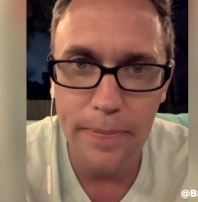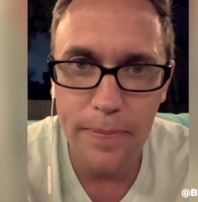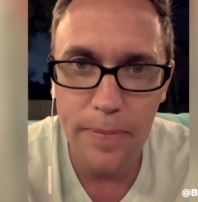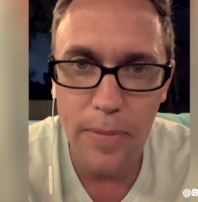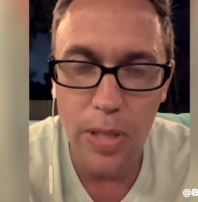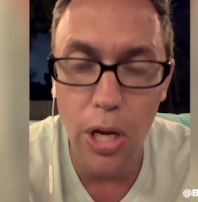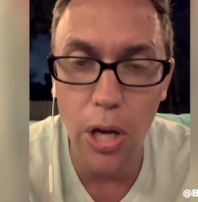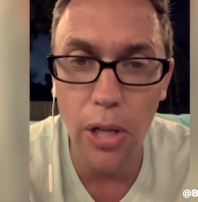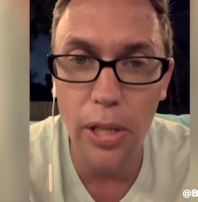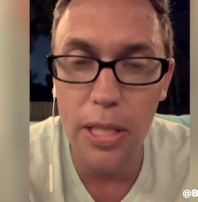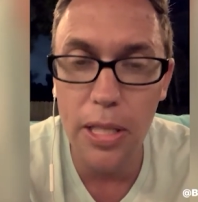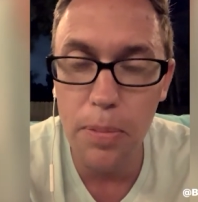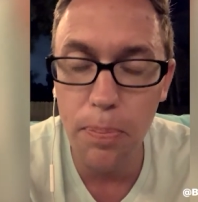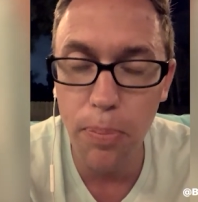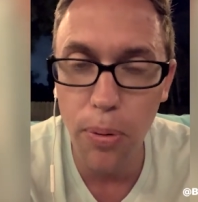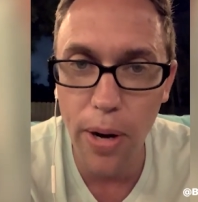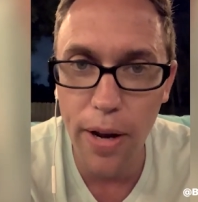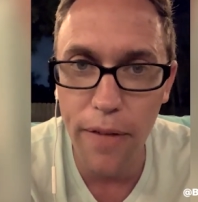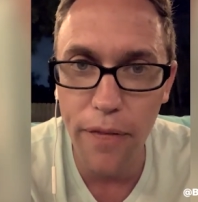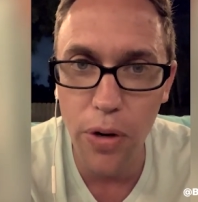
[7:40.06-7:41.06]
Y'all, let's
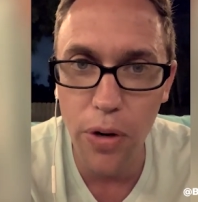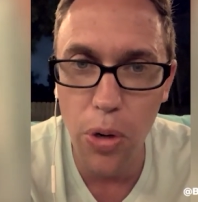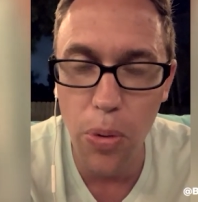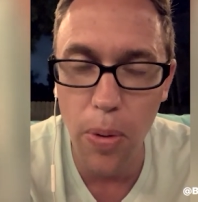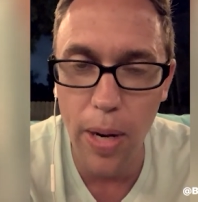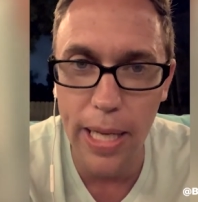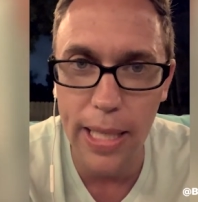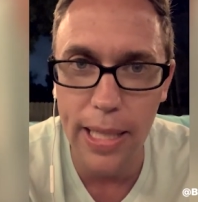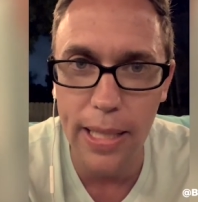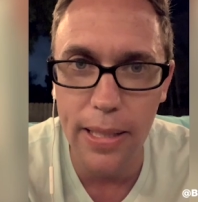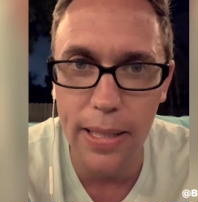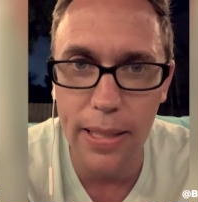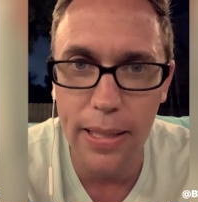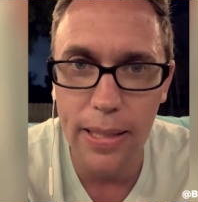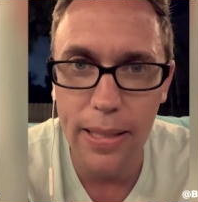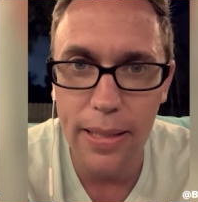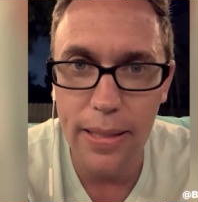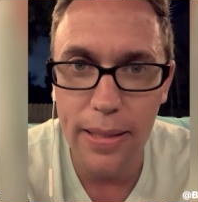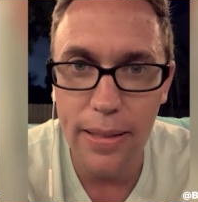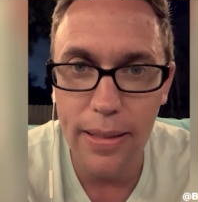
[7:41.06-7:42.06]
pray for Quaden.
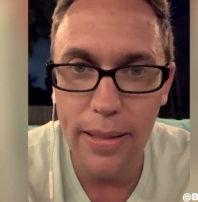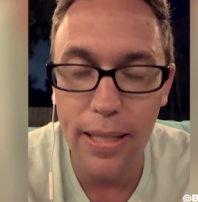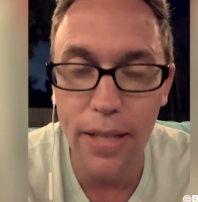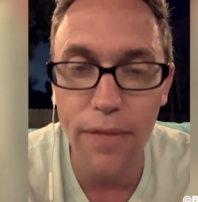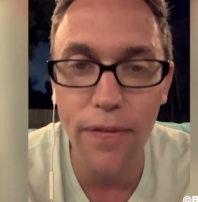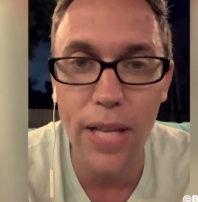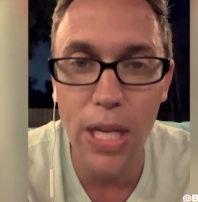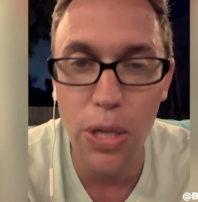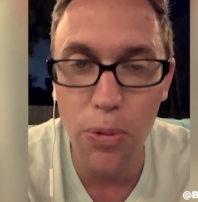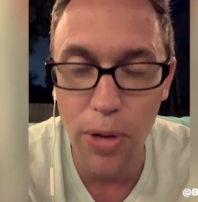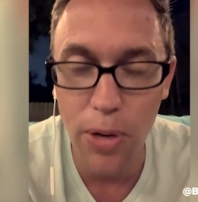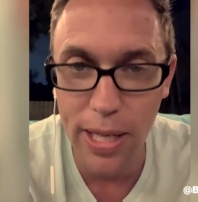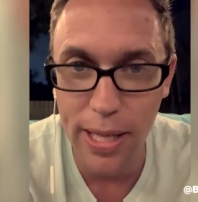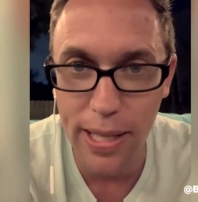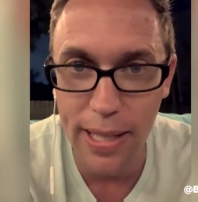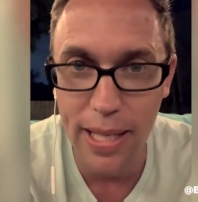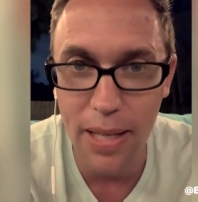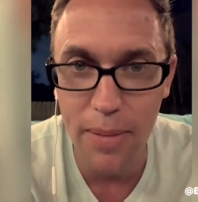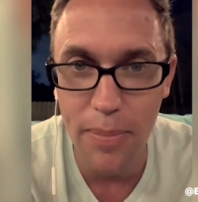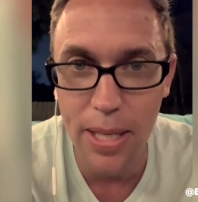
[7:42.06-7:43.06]
And if anyone
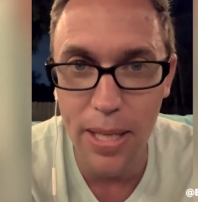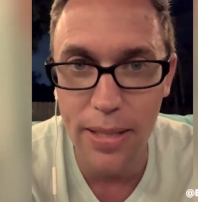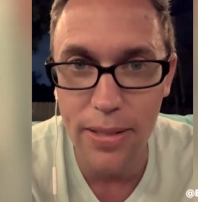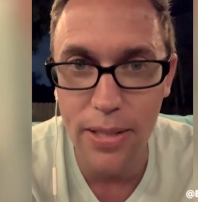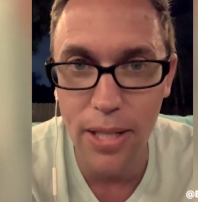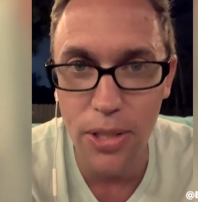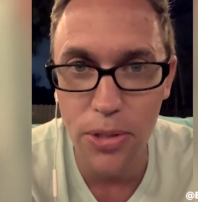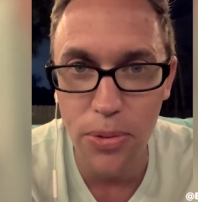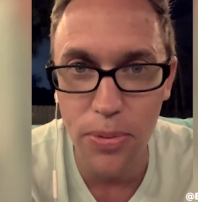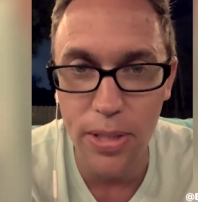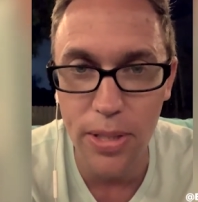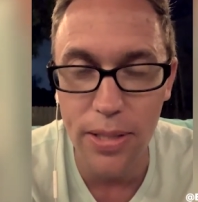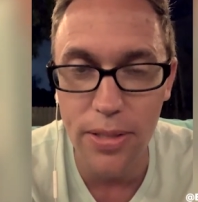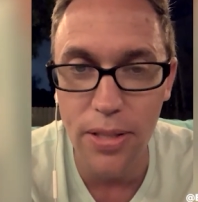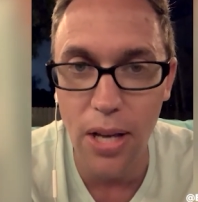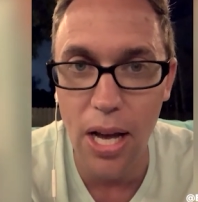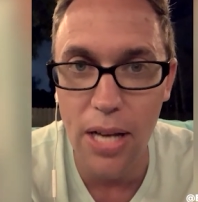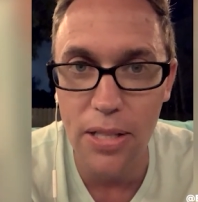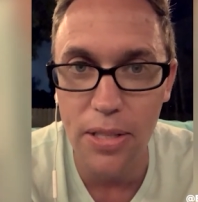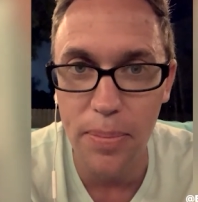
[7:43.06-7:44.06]
can get me in touch with this
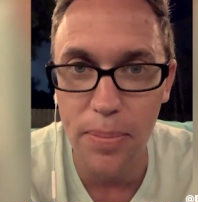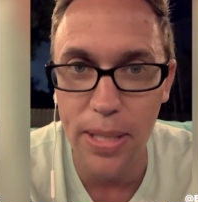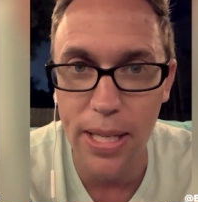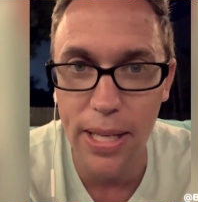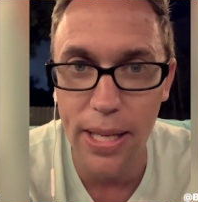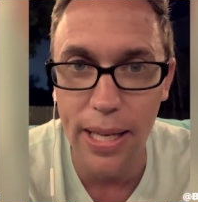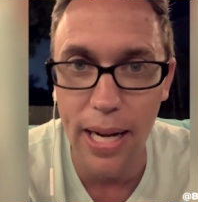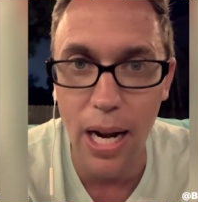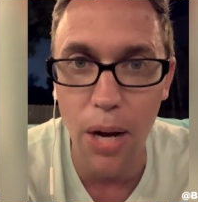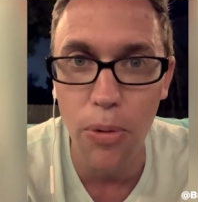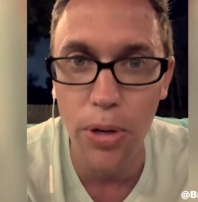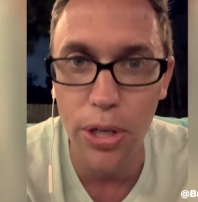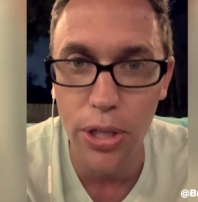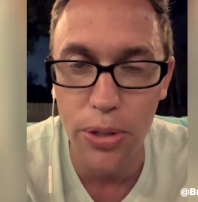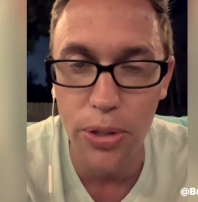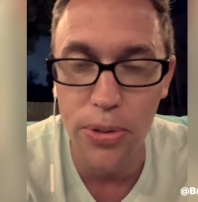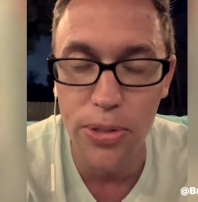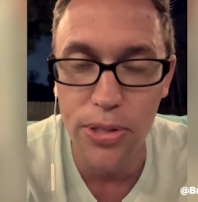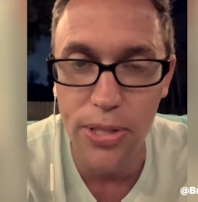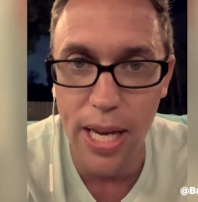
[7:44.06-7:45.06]
awesome kid, I want to
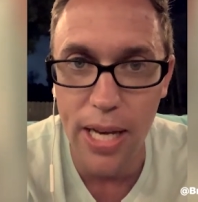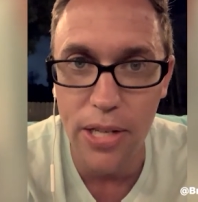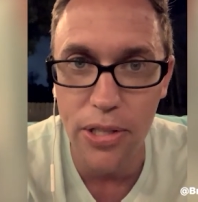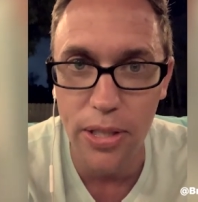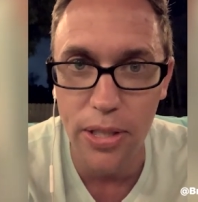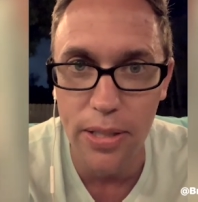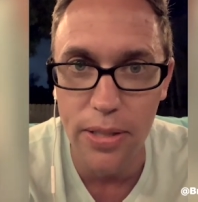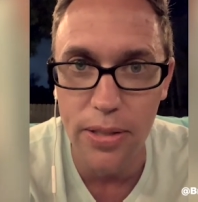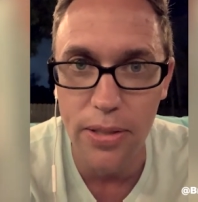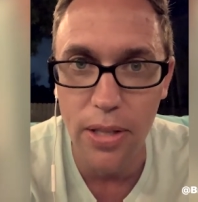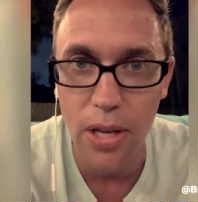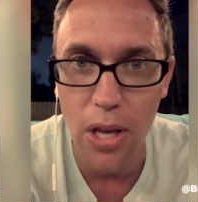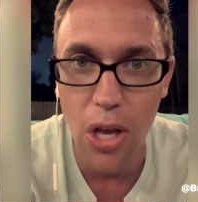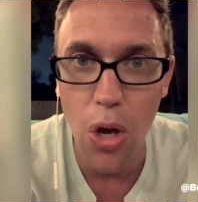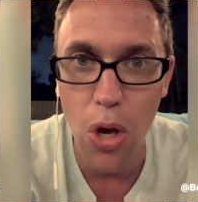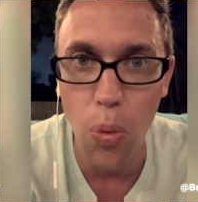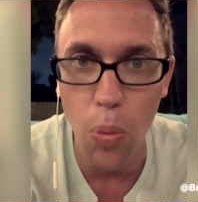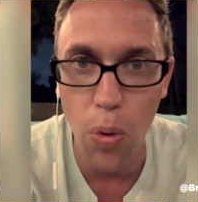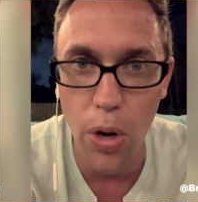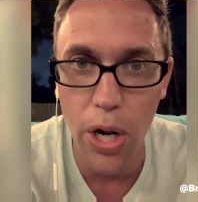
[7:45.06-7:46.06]
do sessions
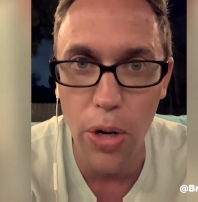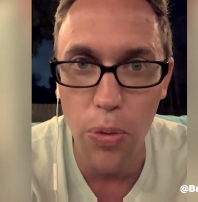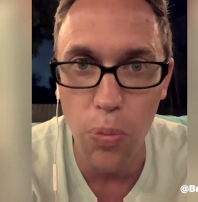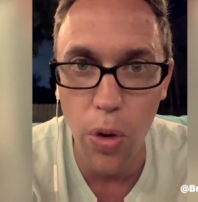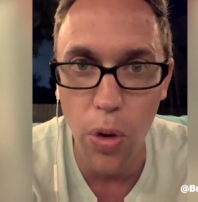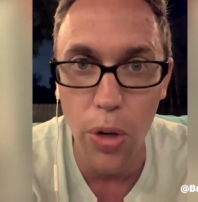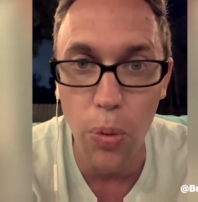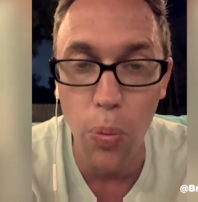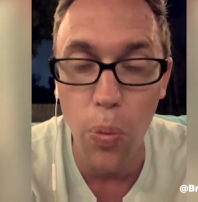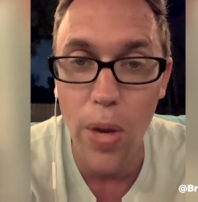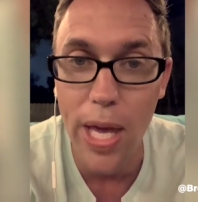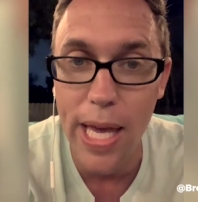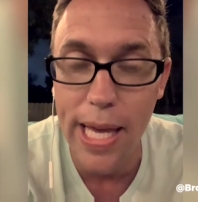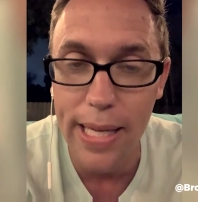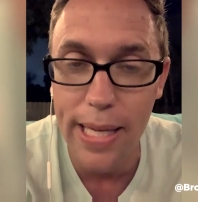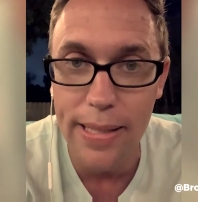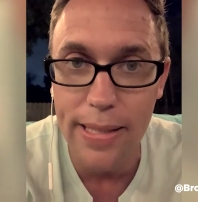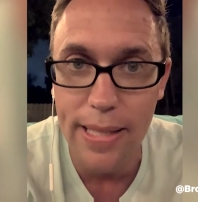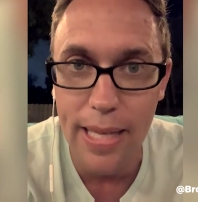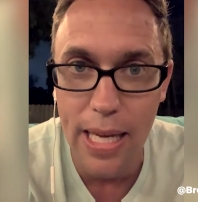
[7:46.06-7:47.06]
one-on-one. We
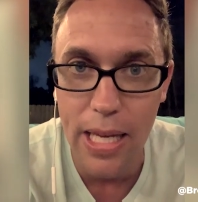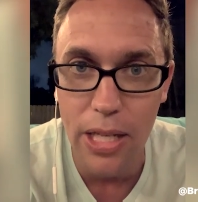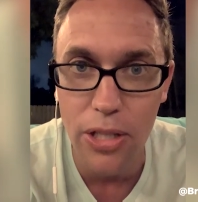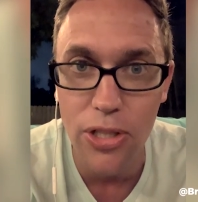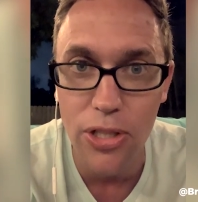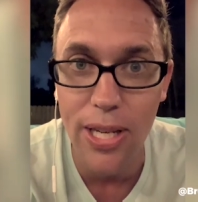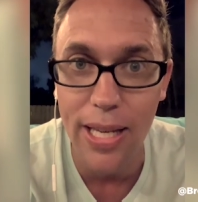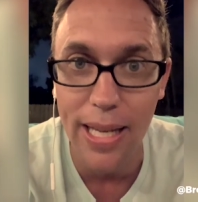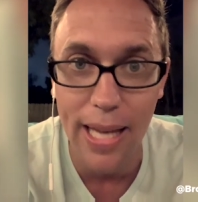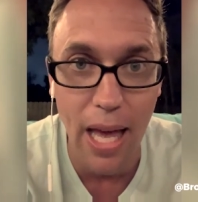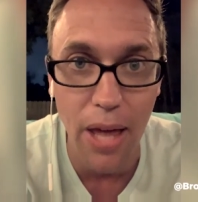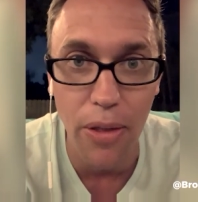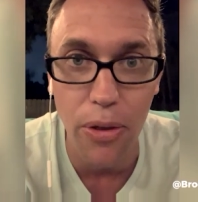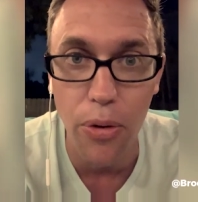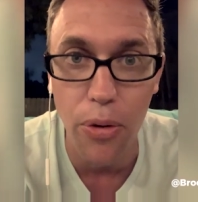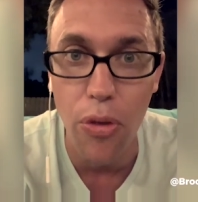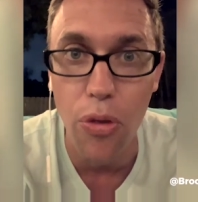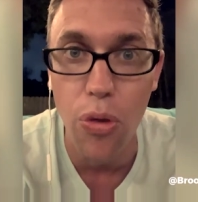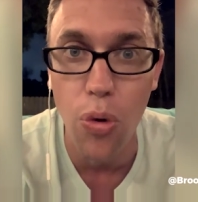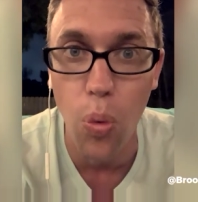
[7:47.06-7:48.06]
could teach
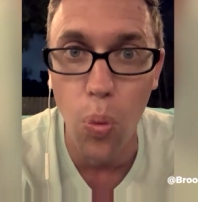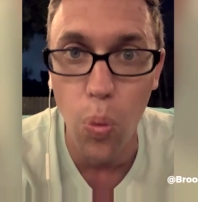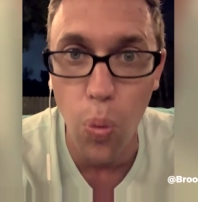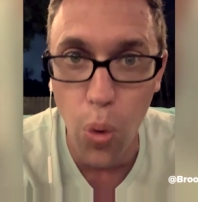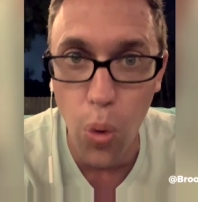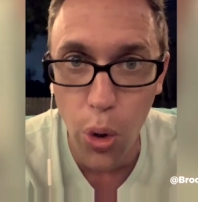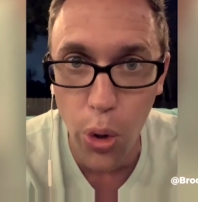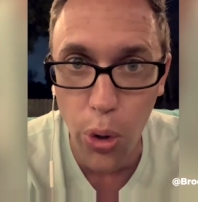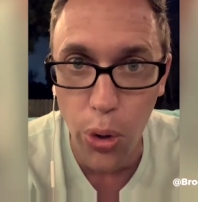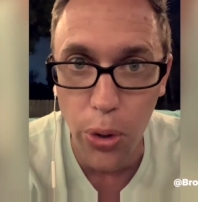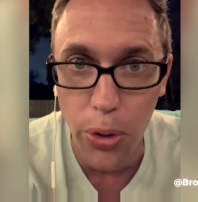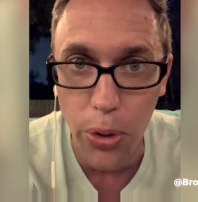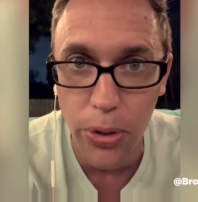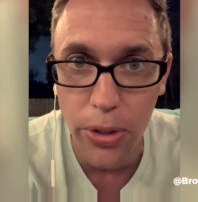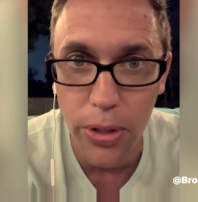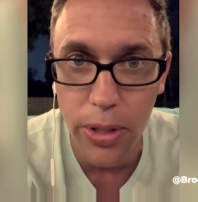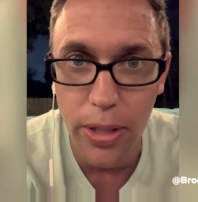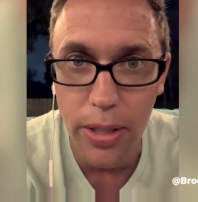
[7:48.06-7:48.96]
together the world